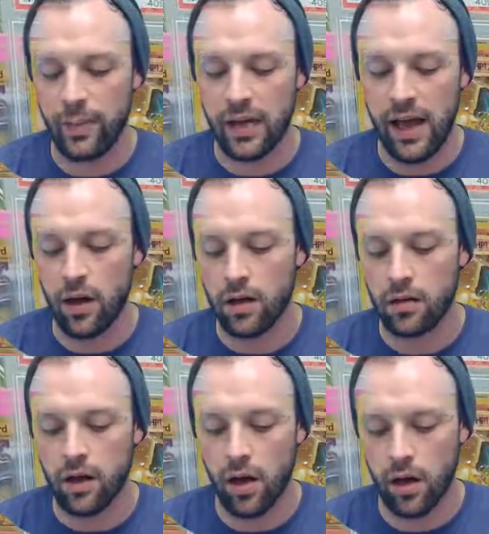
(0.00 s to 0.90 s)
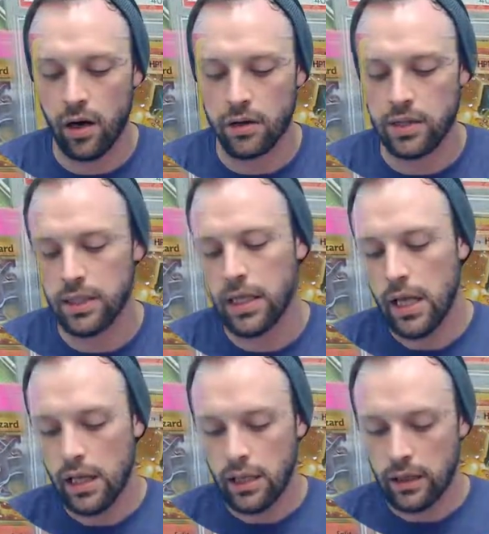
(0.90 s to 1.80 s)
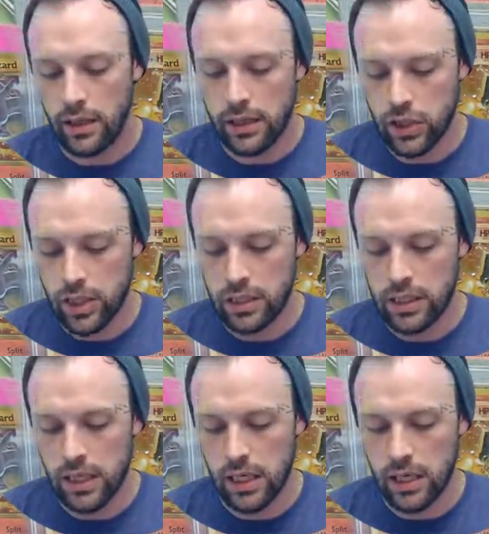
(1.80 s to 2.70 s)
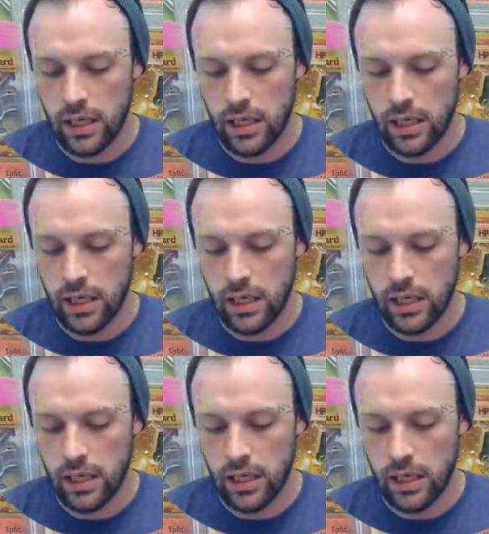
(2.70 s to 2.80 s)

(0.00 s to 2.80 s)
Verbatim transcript: out on the cards like I just did.